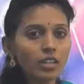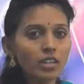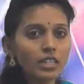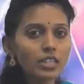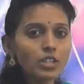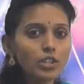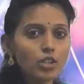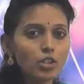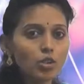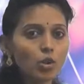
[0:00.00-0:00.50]

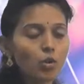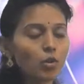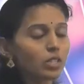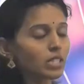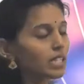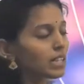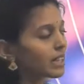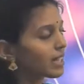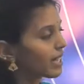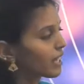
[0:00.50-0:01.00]
it
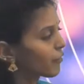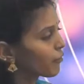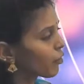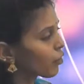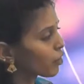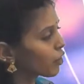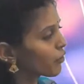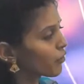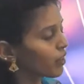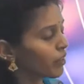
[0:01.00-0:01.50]
shows
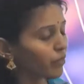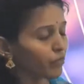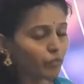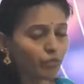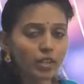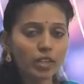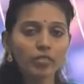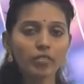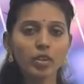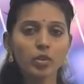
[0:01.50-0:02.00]
3/4 of
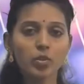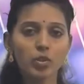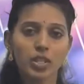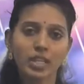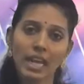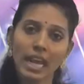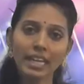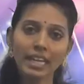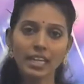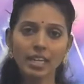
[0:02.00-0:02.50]
a
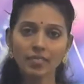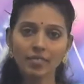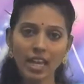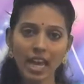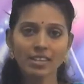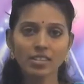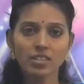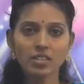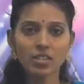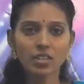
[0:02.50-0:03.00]
revolution. I give
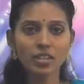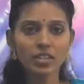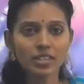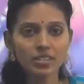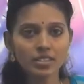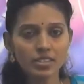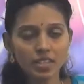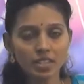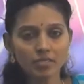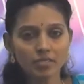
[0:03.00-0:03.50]
the answer here
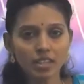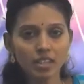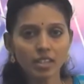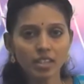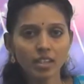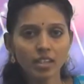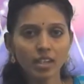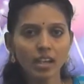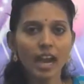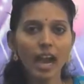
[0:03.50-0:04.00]
itself.
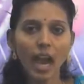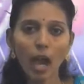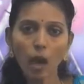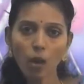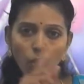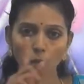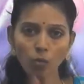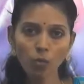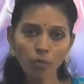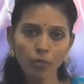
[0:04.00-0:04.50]

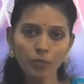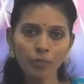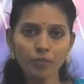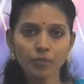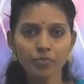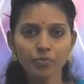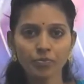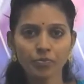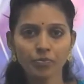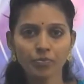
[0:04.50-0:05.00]
How?
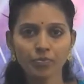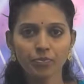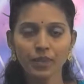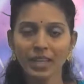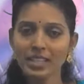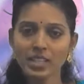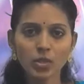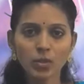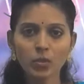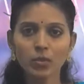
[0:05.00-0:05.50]

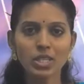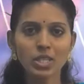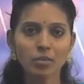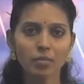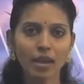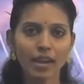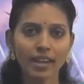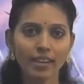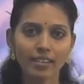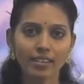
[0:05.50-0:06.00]
That's a
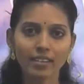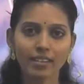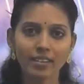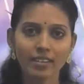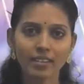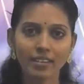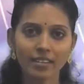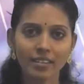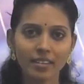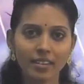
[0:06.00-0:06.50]
question mark.
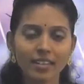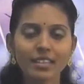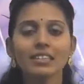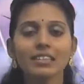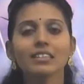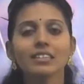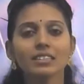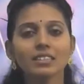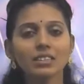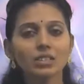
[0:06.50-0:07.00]

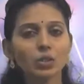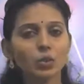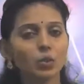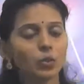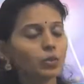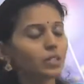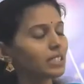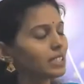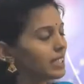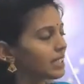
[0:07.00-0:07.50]

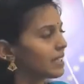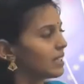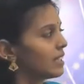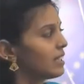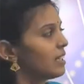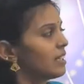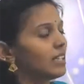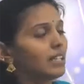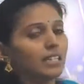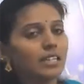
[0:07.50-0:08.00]
So see
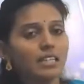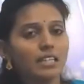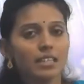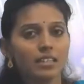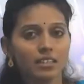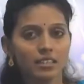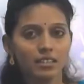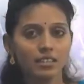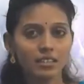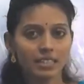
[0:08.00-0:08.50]
here,
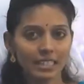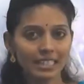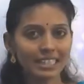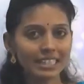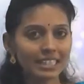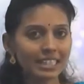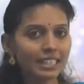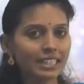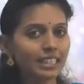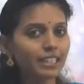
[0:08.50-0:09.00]

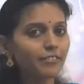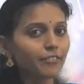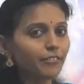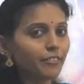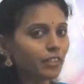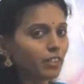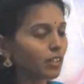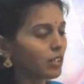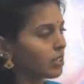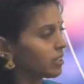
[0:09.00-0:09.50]
directly
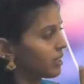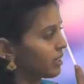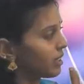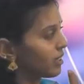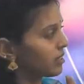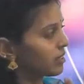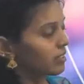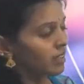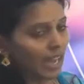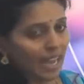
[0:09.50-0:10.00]
if
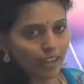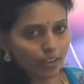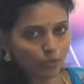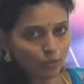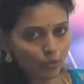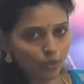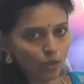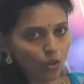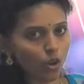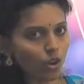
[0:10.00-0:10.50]
the hand
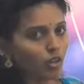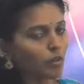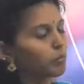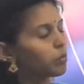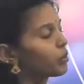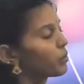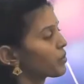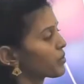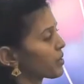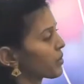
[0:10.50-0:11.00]
of a
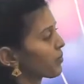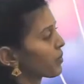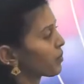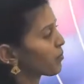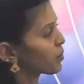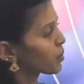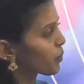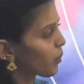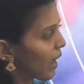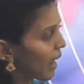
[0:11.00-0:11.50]
clock moves
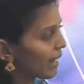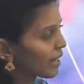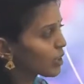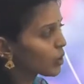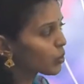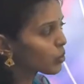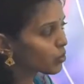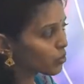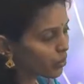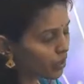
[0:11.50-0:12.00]
from 12
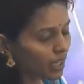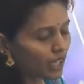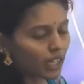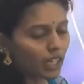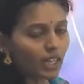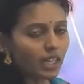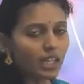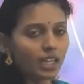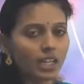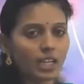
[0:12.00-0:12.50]
to
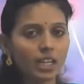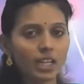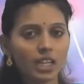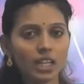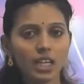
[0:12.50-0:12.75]
3,